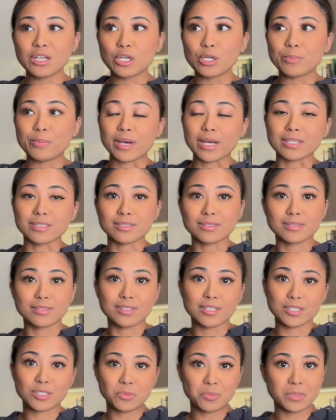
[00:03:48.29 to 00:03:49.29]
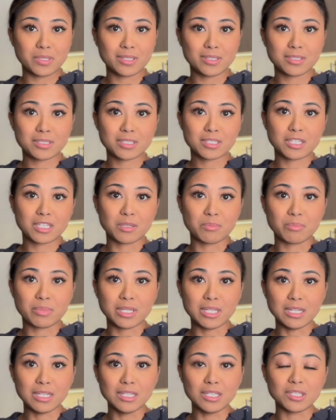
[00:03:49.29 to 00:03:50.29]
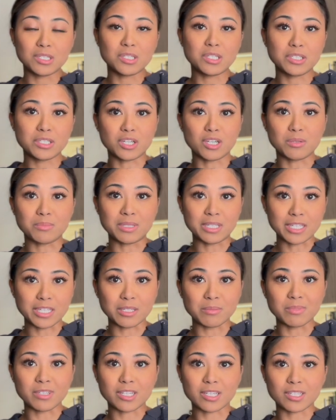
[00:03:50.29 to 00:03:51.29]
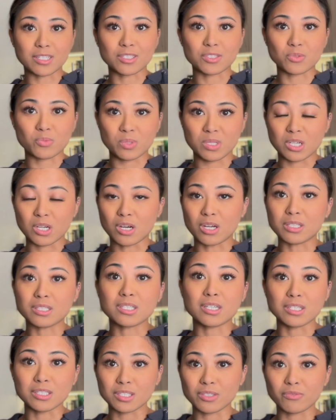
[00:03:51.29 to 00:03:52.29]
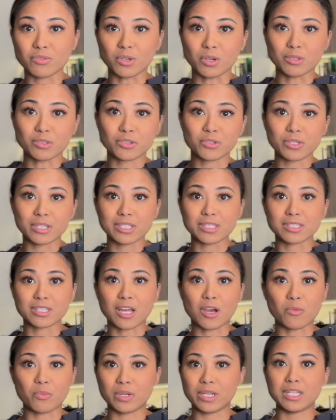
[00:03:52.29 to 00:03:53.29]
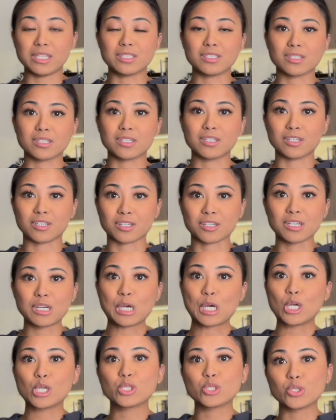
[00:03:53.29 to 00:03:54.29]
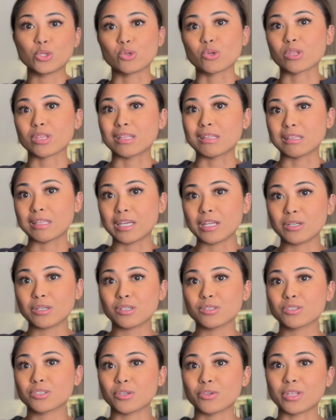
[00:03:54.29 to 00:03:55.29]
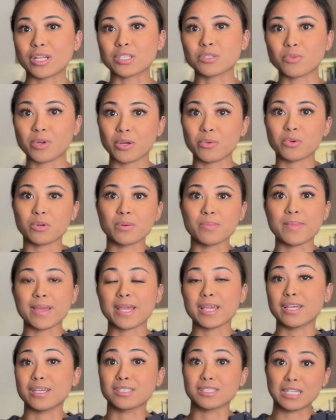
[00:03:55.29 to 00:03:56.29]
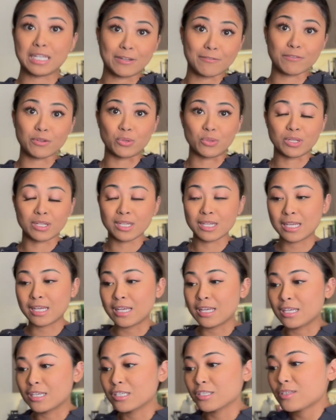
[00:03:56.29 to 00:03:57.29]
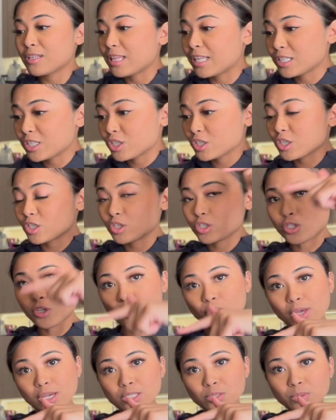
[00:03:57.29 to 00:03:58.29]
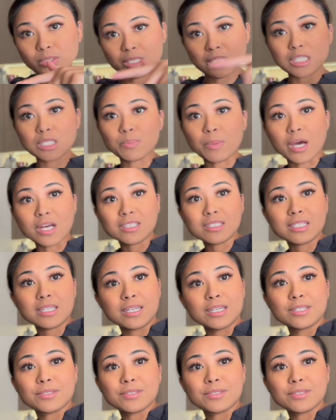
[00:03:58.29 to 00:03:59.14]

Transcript: but this week's gonna be a little anomaly because we got tons of groceries that we need to cook sooner than later, so that's why we're making a ton of food. So let's show you guys what's in this pot.